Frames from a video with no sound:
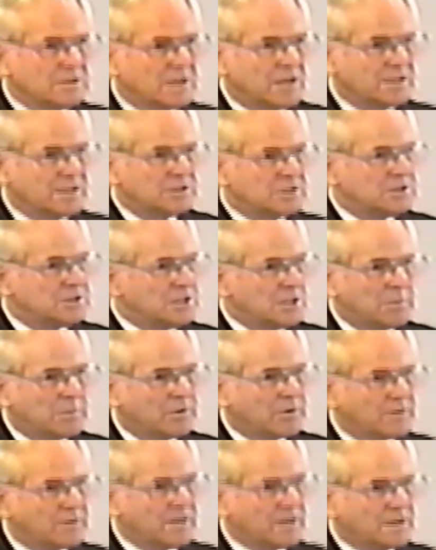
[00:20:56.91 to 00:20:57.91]
and
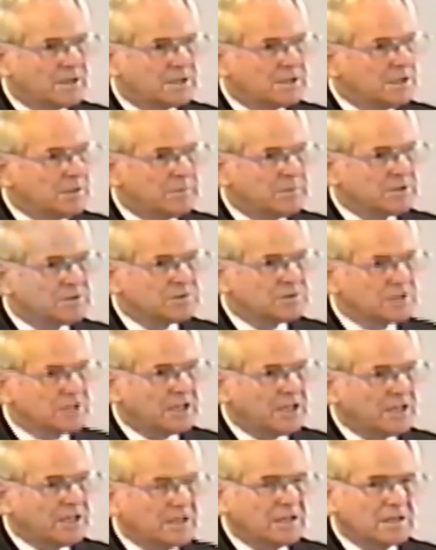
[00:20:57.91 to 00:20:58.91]
deeper than the deepest
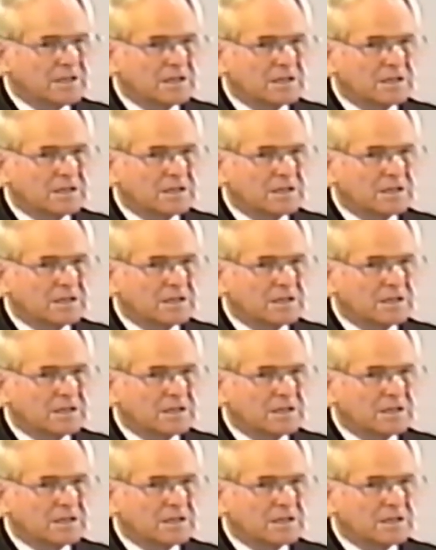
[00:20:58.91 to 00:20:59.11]
sea.